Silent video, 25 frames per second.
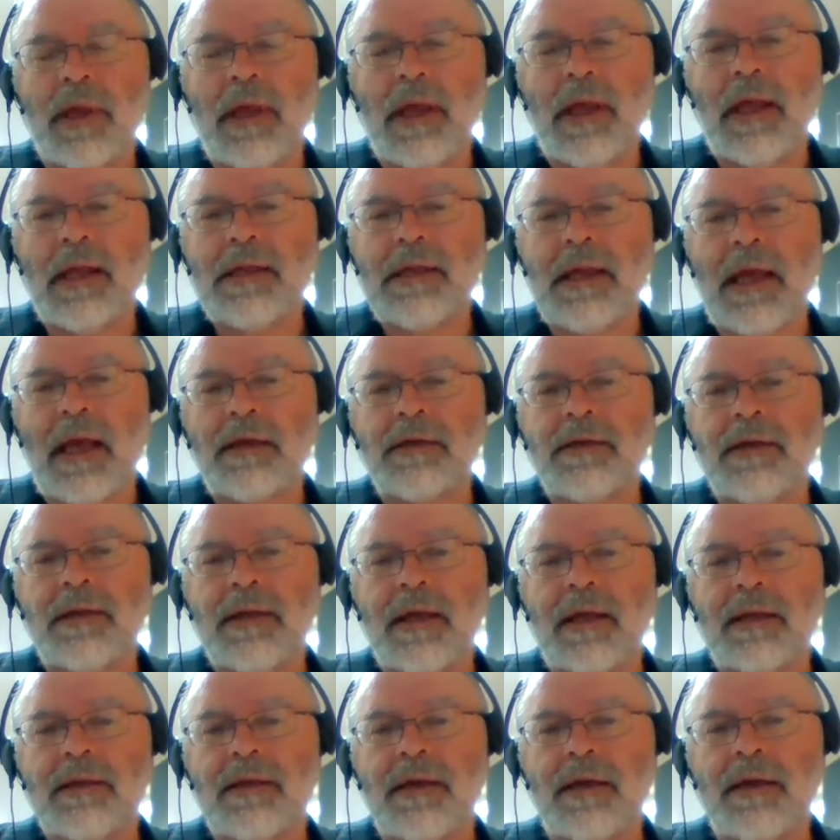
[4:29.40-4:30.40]
Yeah, actually
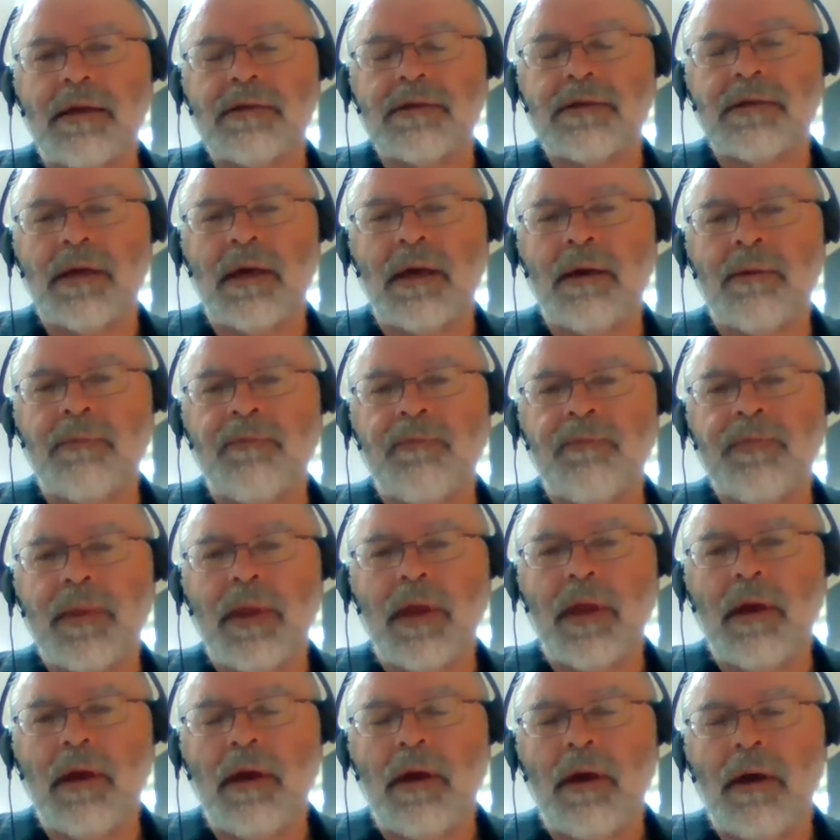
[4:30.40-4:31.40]
that does.
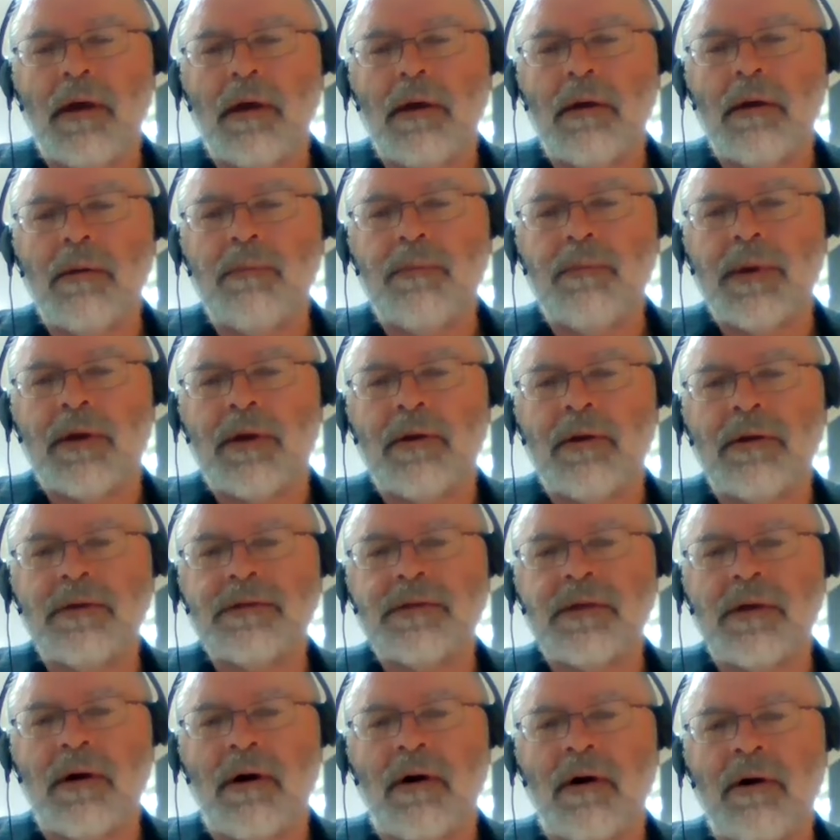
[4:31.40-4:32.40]

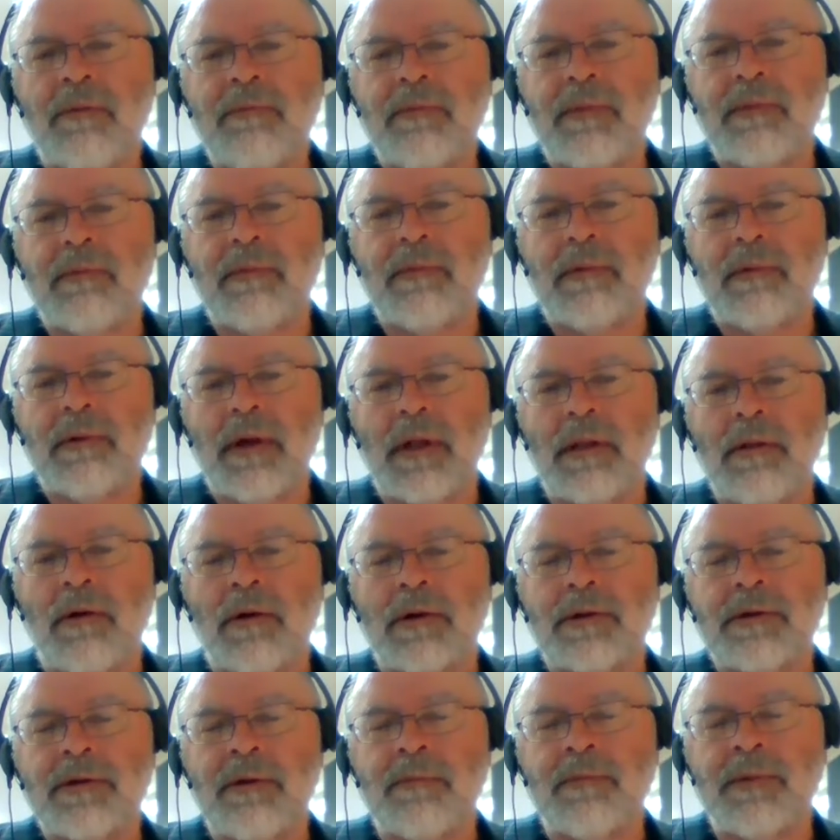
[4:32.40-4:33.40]
Because I'm a
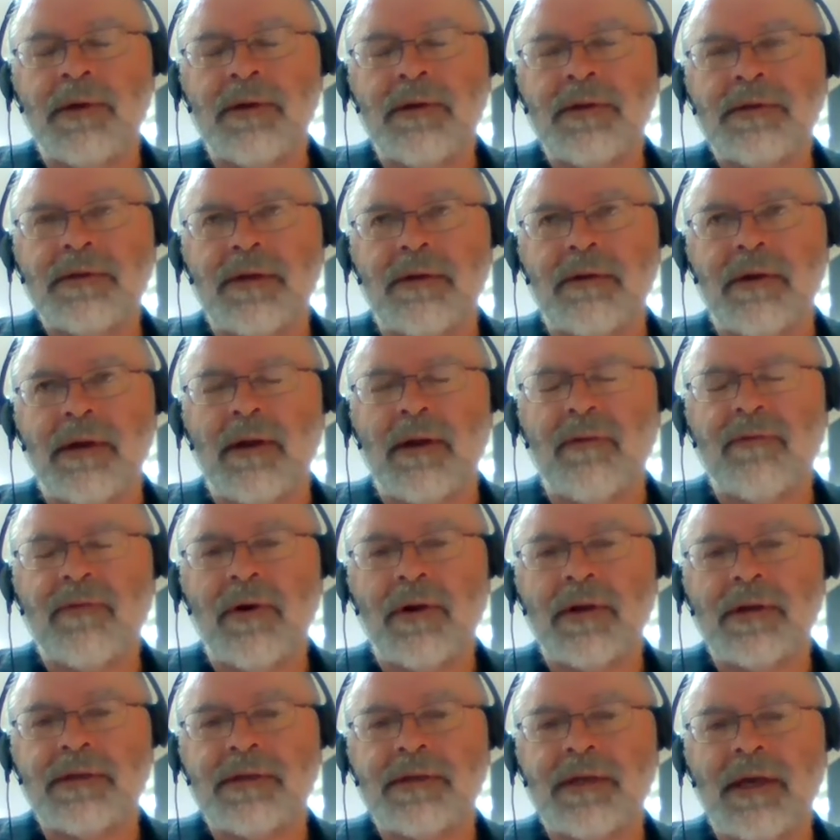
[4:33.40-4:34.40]
long-term user, and I've got
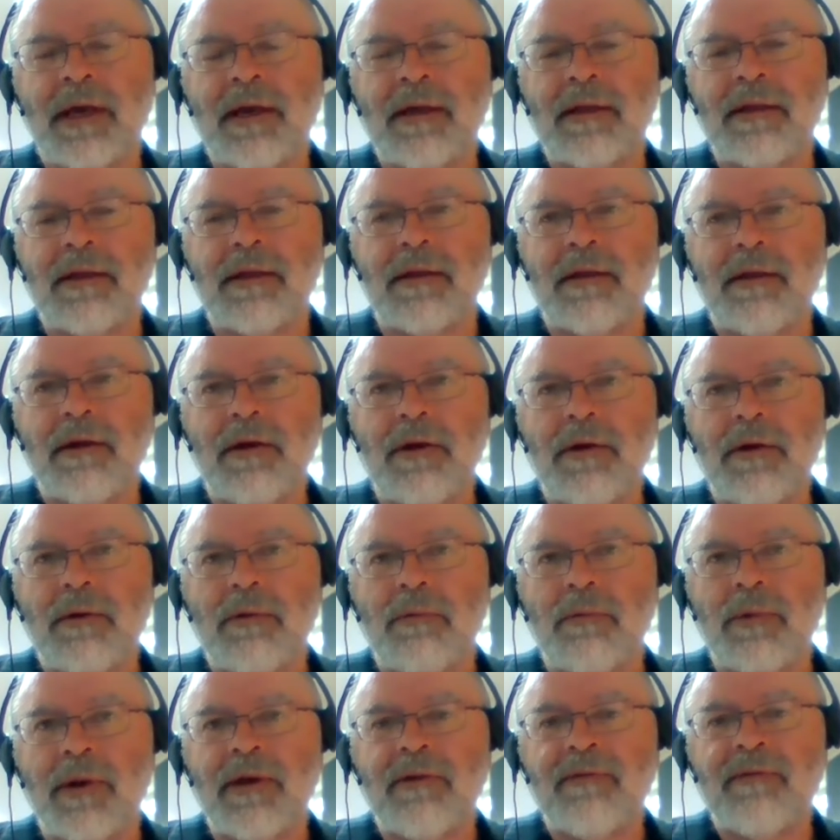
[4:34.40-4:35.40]
to say that
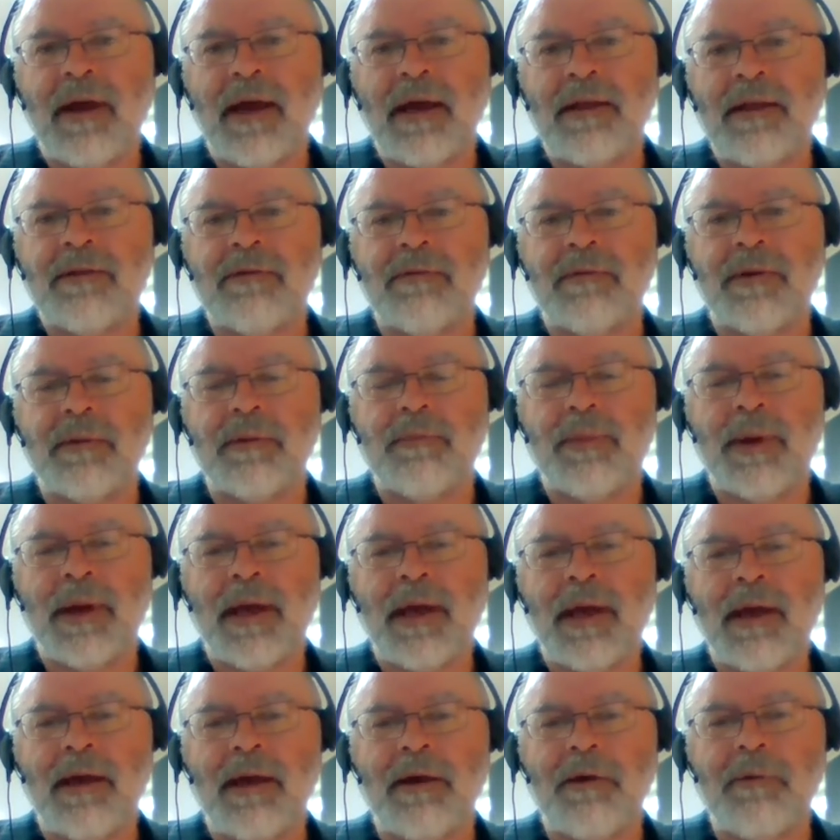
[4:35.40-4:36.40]
we have had to
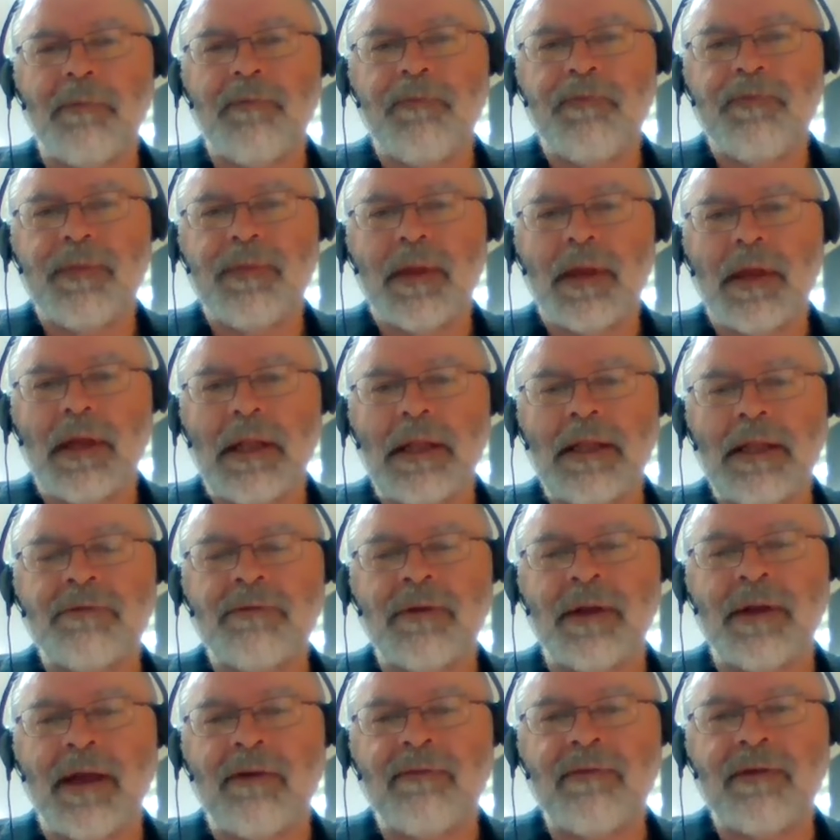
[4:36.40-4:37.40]
repair
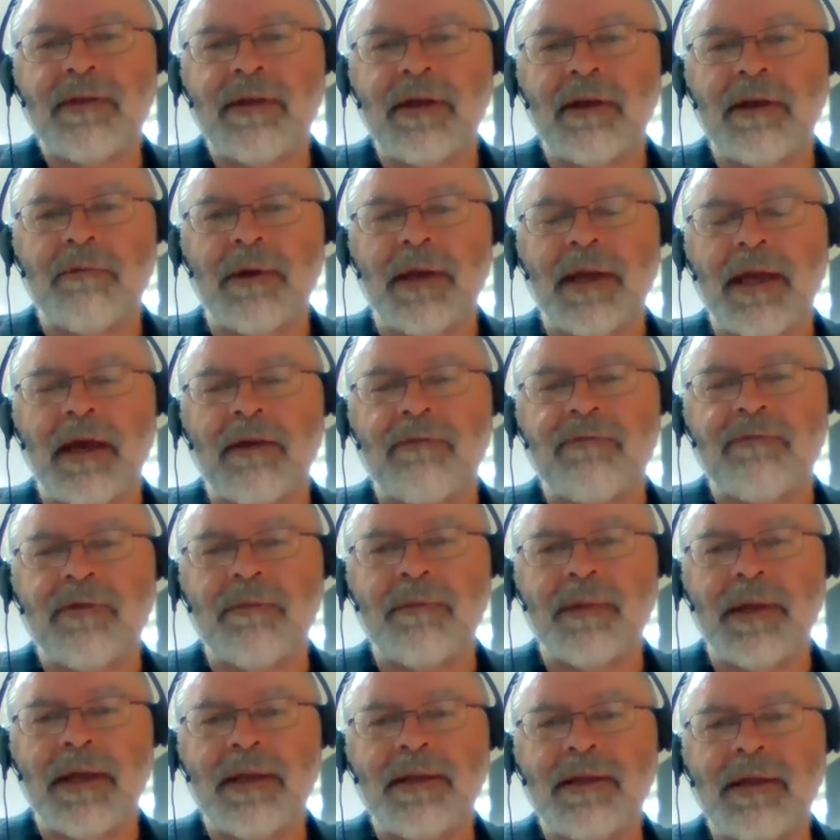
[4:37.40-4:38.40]
literally everything we get from
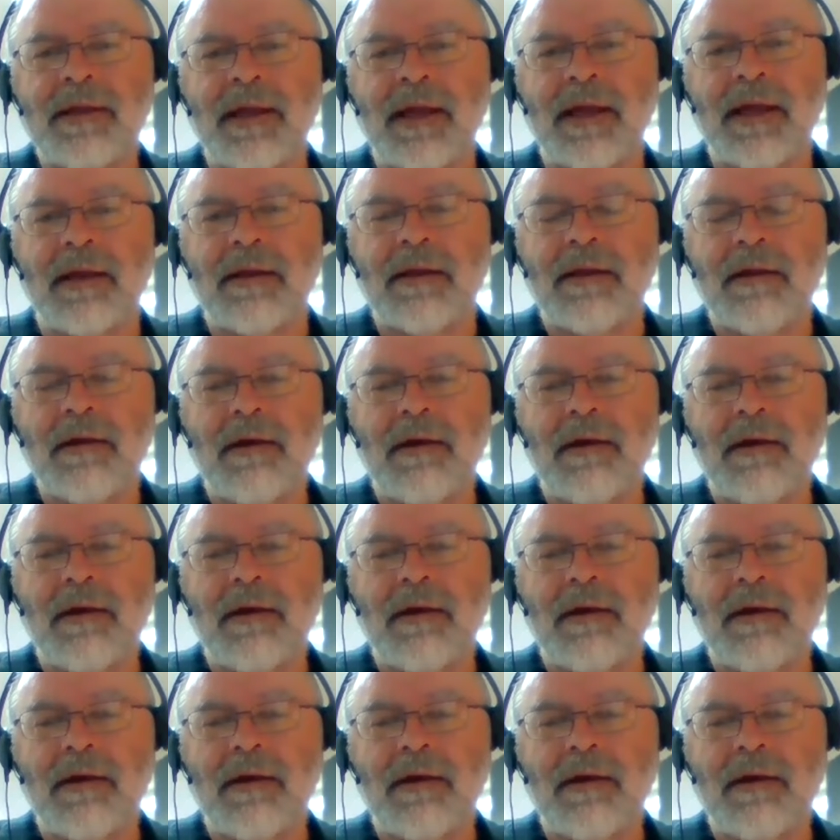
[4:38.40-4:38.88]
the internet,